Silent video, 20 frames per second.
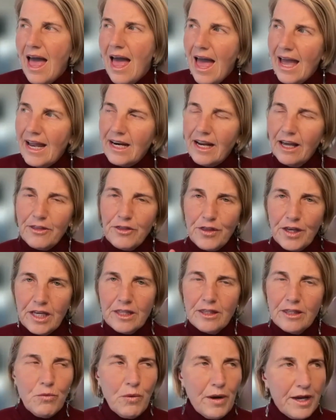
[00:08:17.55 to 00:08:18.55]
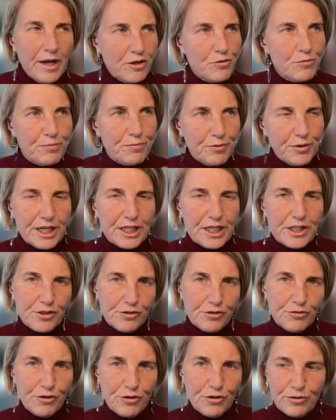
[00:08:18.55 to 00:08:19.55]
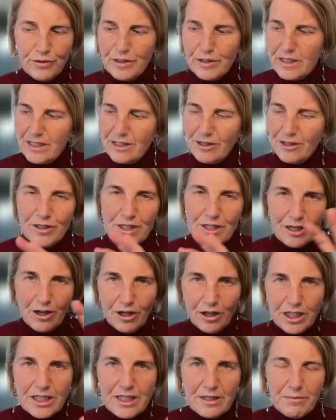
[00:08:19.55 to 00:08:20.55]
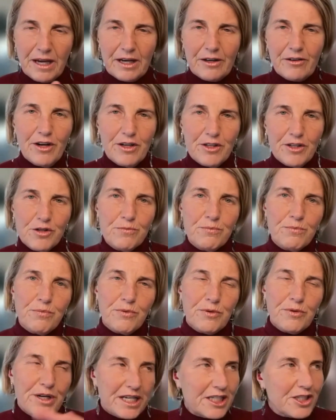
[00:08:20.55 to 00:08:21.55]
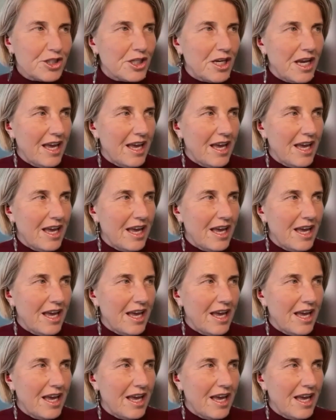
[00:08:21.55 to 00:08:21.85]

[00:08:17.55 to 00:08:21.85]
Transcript: And I think the way you bridge through your sociology background, you bridge